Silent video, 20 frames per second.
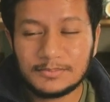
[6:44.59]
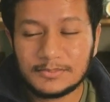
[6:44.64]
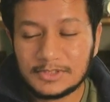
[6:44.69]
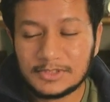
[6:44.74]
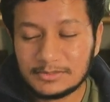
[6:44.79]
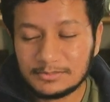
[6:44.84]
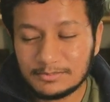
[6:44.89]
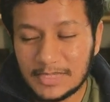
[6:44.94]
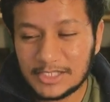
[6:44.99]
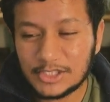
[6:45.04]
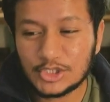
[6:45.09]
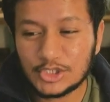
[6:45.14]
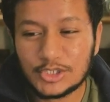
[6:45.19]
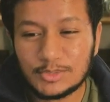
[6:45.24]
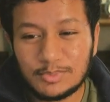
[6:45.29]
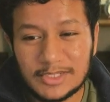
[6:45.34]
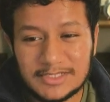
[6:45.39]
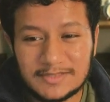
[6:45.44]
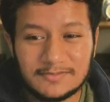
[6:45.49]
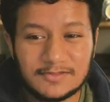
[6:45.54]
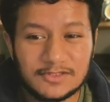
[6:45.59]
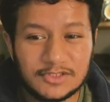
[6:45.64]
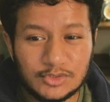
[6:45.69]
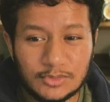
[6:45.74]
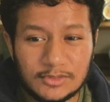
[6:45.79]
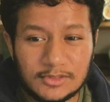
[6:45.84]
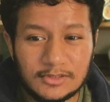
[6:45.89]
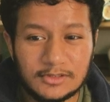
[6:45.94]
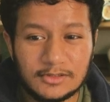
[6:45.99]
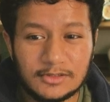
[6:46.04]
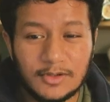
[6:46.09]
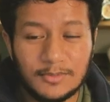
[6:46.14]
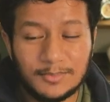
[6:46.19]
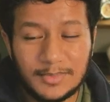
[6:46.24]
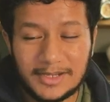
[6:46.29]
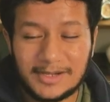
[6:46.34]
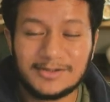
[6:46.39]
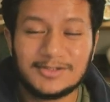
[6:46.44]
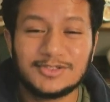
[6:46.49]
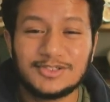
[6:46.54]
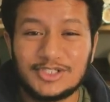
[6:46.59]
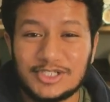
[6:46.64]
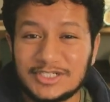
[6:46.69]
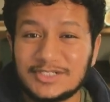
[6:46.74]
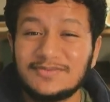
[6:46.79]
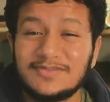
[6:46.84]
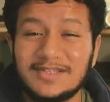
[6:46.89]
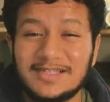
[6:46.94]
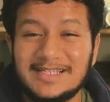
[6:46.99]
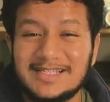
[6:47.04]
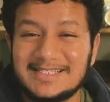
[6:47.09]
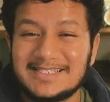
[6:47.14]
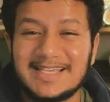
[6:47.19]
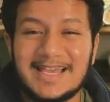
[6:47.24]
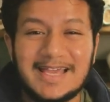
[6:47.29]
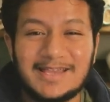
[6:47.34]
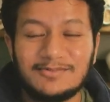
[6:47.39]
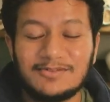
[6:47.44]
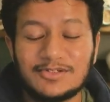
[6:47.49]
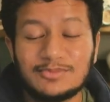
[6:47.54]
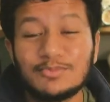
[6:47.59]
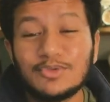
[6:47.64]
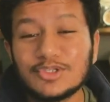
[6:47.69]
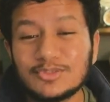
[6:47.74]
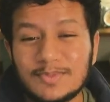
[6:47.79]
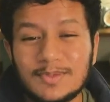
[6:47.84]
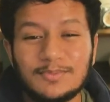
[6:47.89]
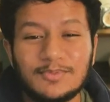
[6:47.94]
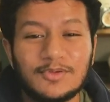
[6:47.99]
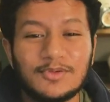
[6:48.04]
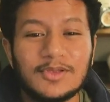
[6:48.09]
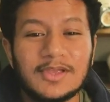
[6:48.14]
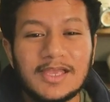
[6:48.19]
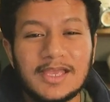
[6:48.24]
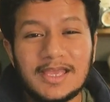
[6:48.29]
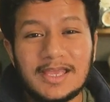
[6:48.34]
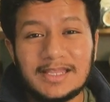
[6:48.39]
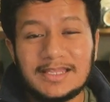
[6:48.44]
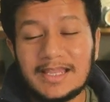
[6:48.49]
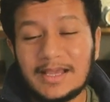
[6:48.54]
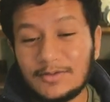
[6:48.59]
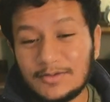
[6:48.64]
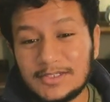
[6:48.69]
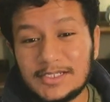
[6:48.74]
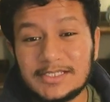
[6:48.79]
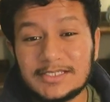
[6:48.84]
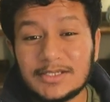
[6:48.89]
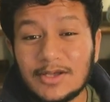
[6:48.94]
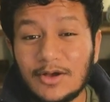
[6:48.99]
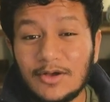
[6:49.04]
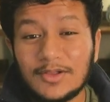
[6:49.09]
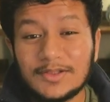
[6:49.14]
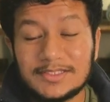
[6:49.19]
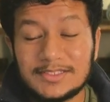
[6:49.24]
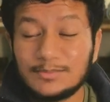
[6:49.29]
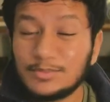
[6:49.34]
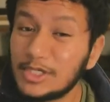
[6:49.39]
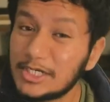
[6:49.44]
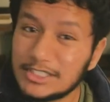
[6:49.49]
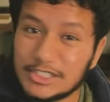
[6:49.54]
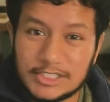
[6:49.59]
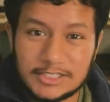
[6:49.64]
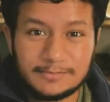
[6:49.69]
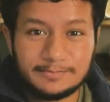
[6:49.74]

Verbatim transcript: major depressive disorder compared to just feeling sad, which most people nowadays call depression.